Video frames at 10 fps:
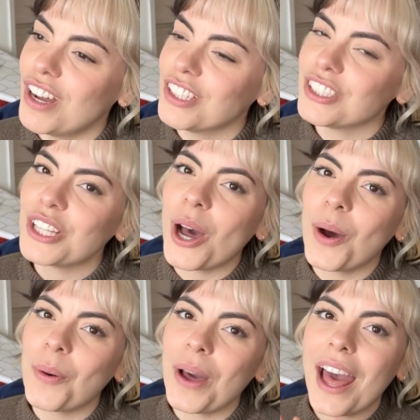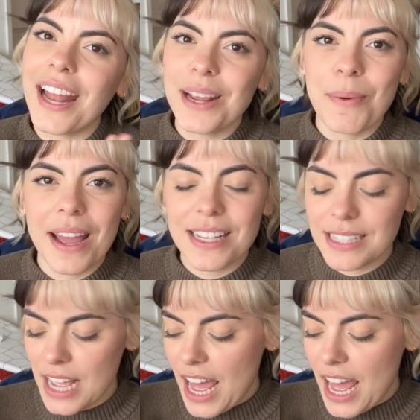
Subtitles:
So anyways,